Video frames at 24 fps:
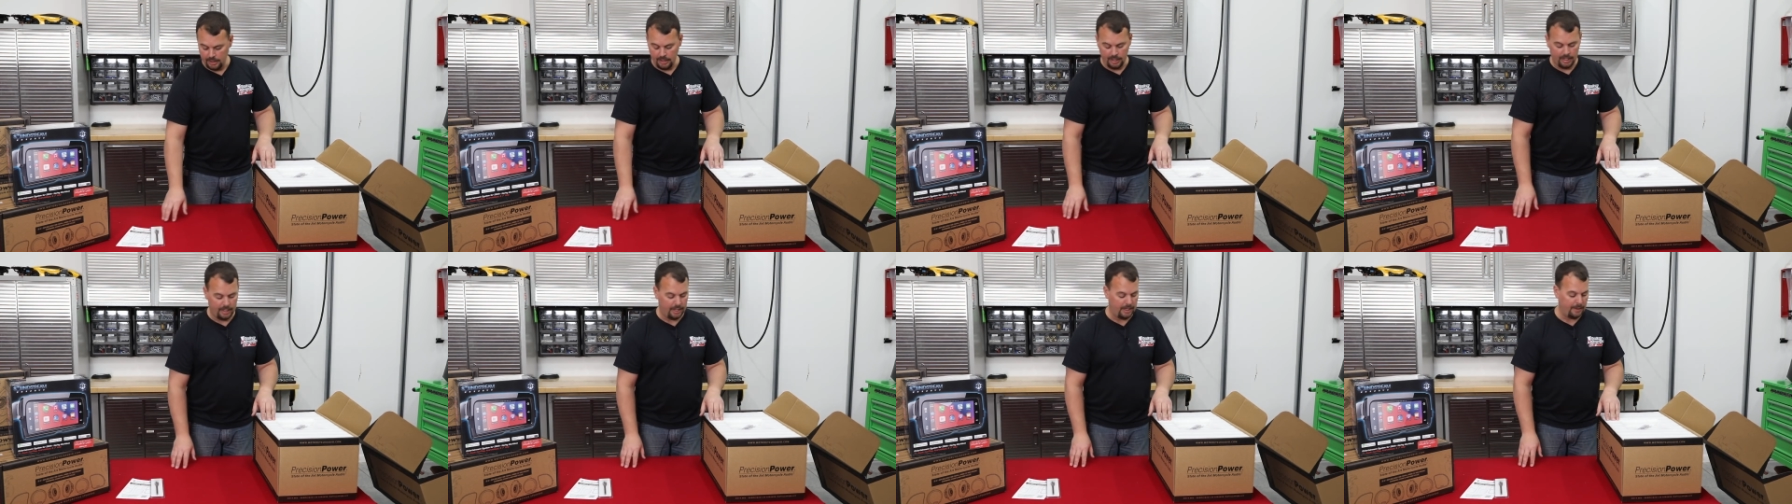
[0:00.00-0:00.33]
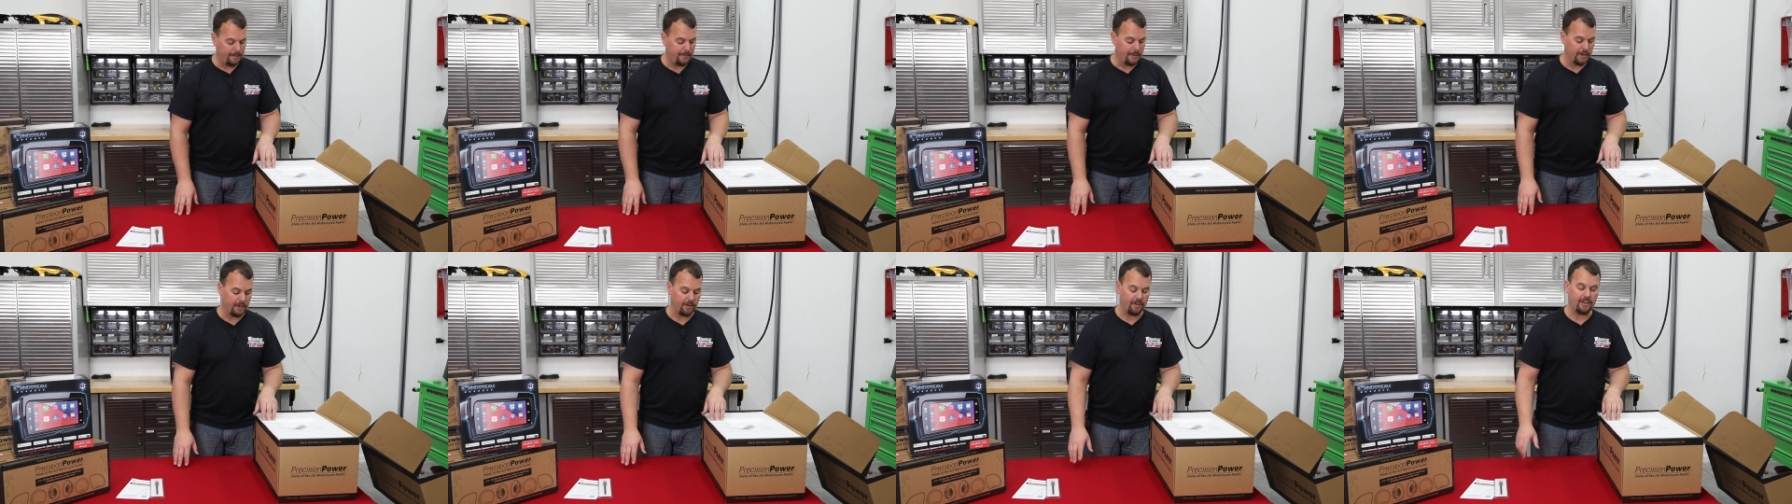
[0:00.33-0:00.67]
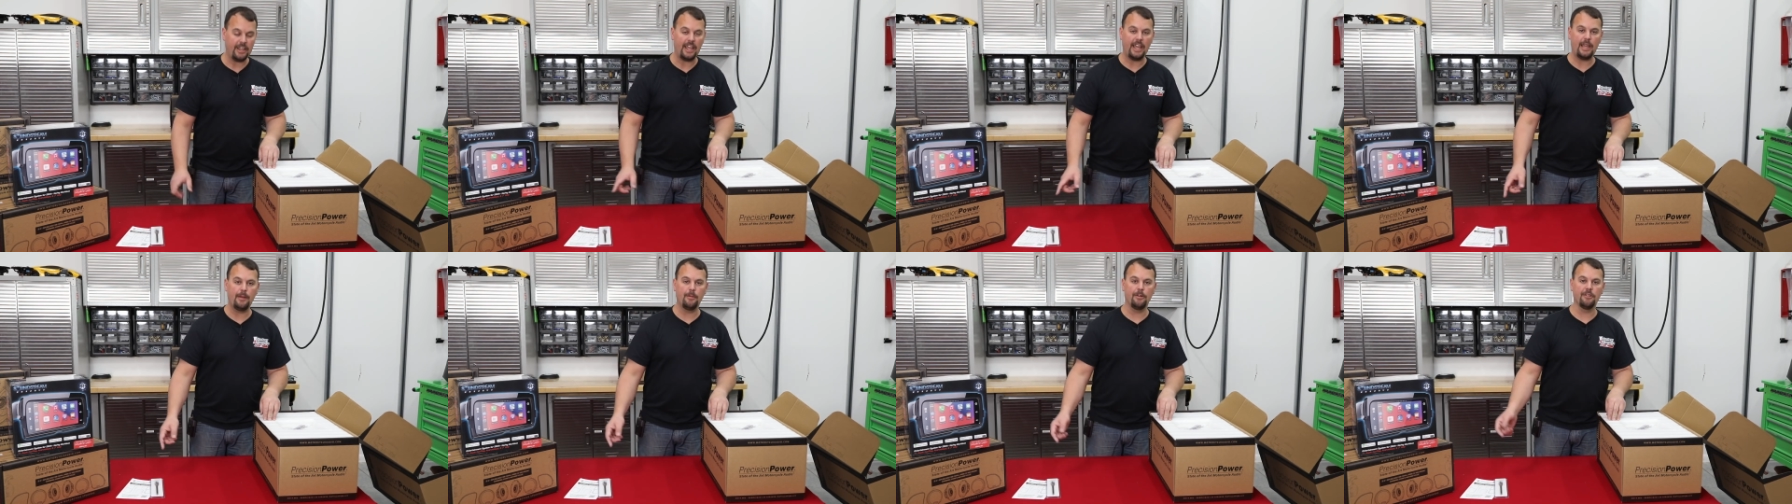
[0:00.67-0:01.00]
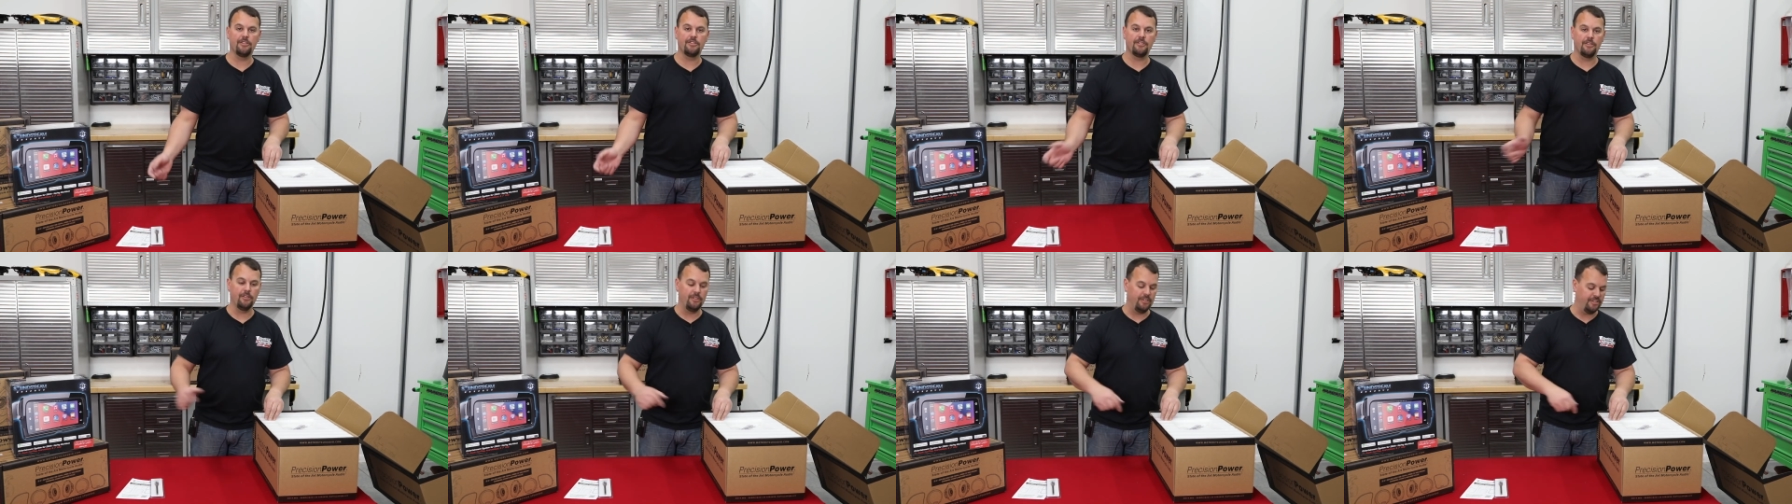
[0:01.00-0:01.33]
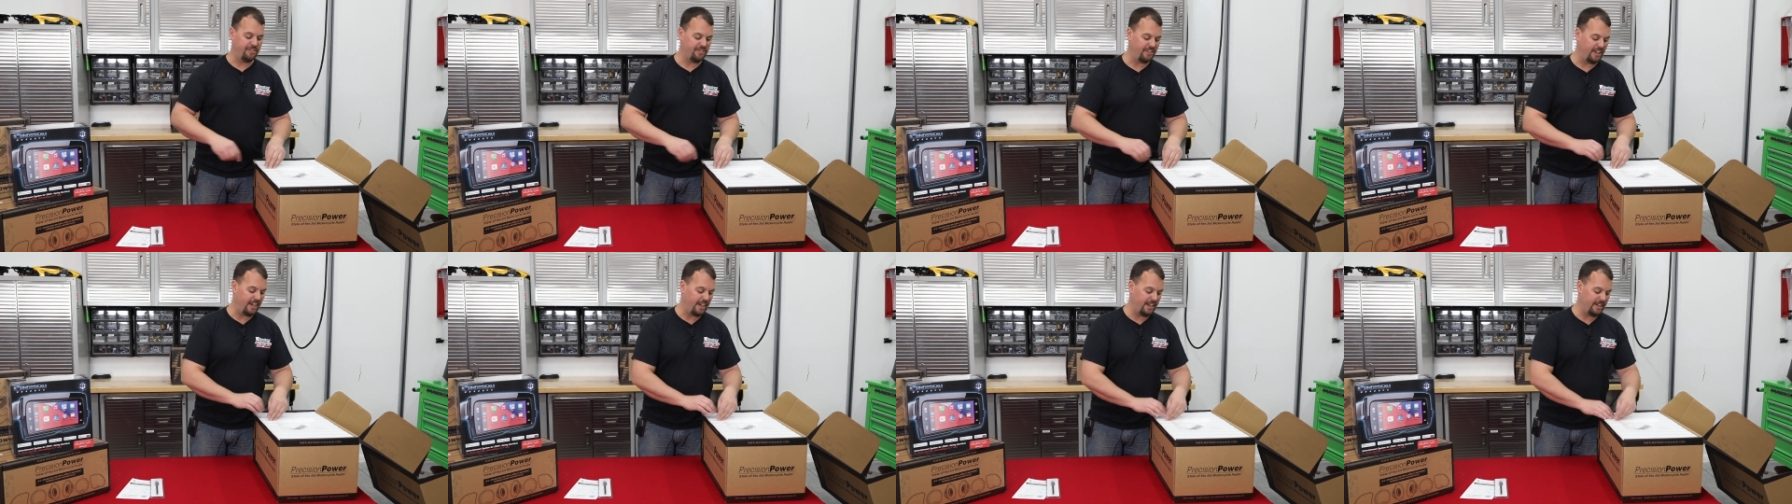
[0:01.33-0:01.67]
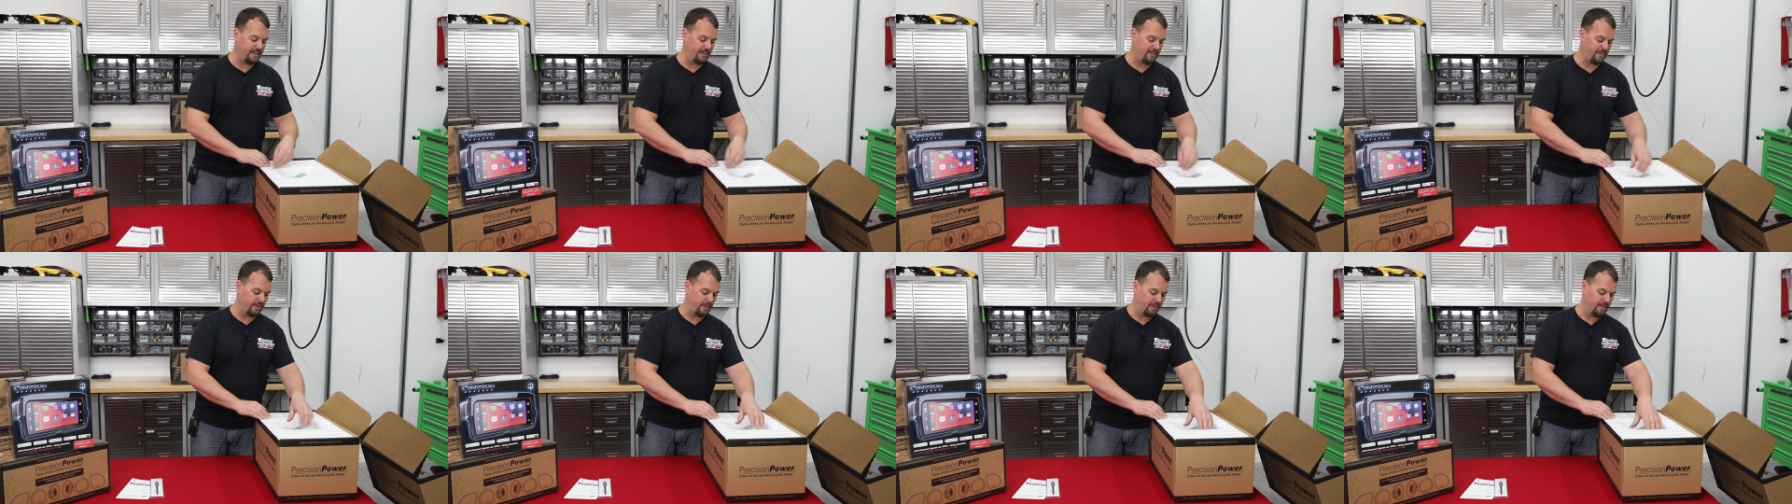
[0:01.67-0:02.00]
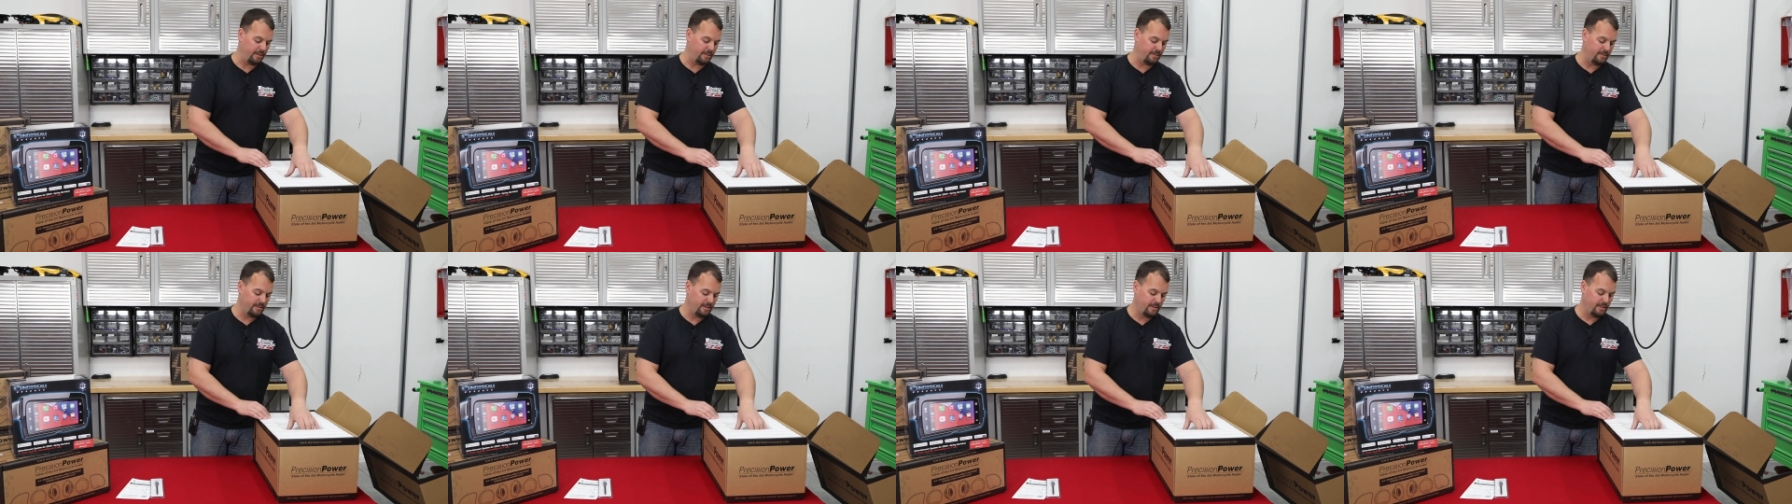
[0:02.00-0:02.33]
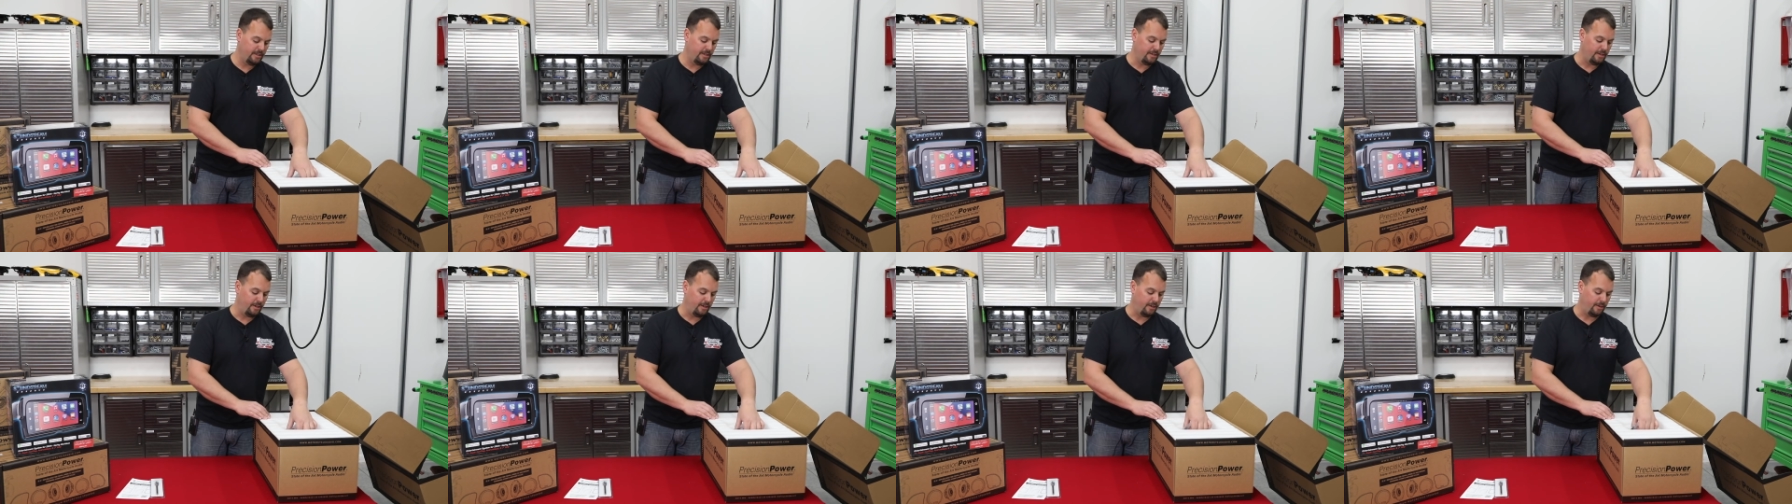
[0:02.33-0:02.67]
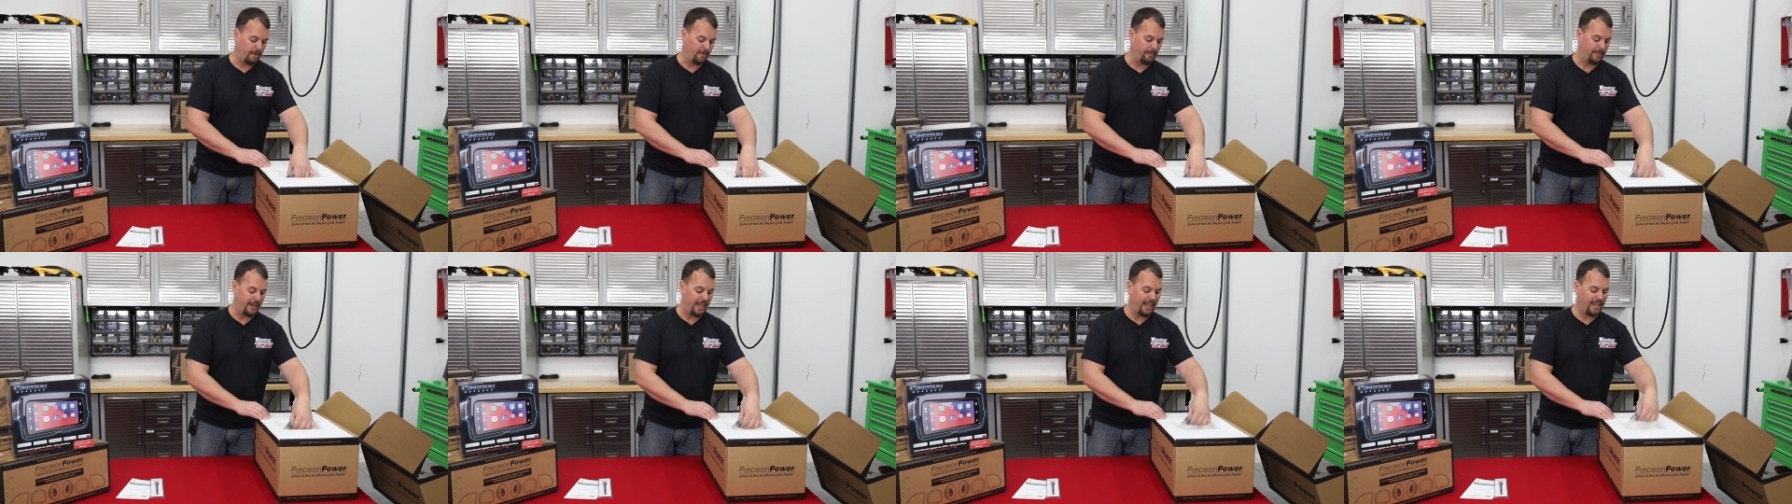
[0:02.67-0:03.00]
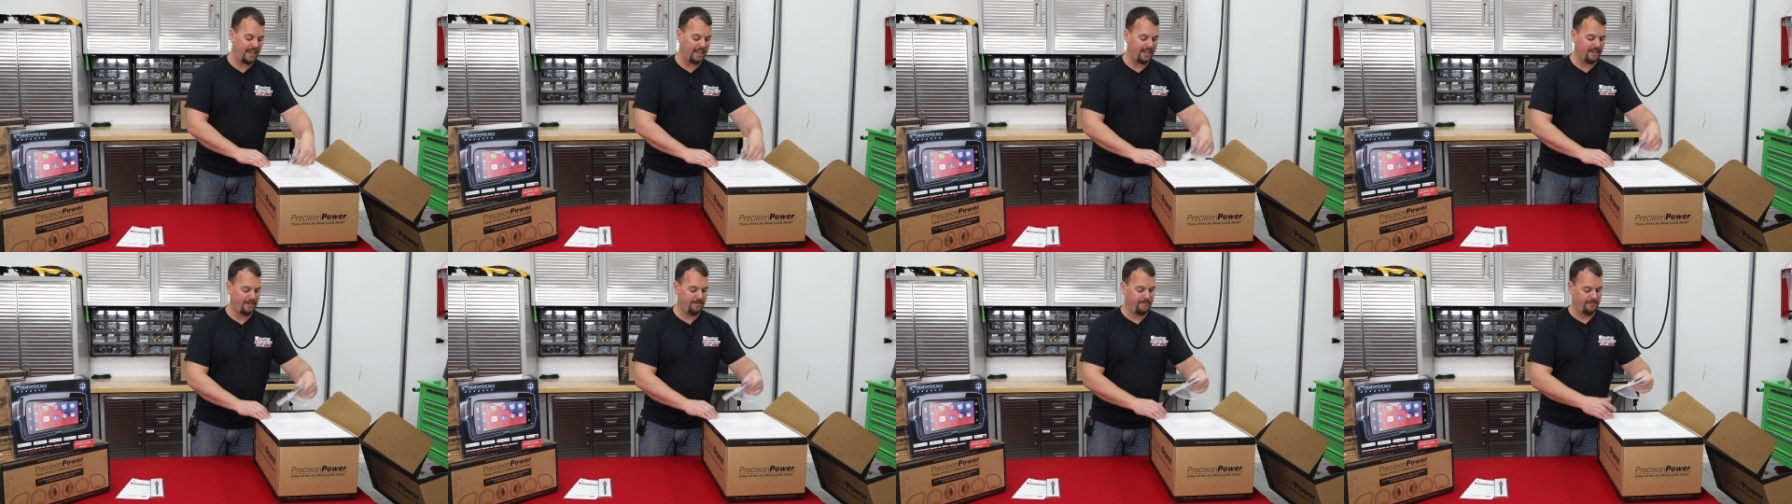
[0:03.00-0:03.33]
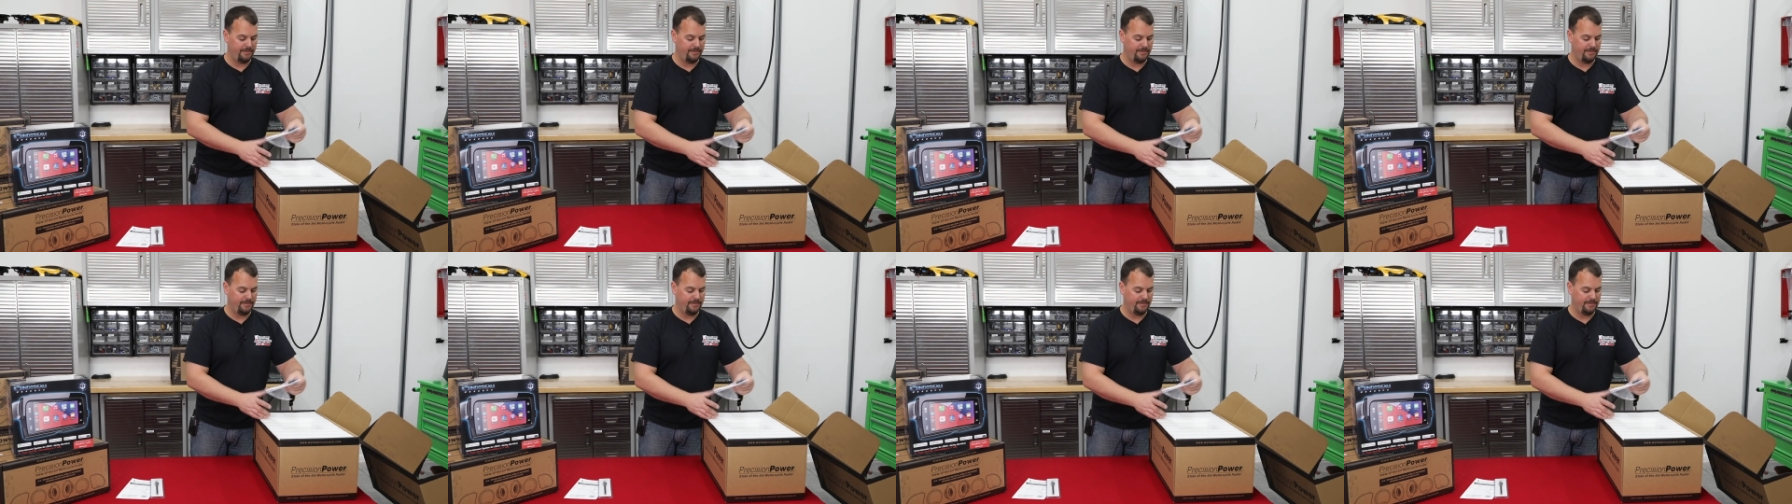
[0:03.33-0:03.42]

put our cables through the side of our bag.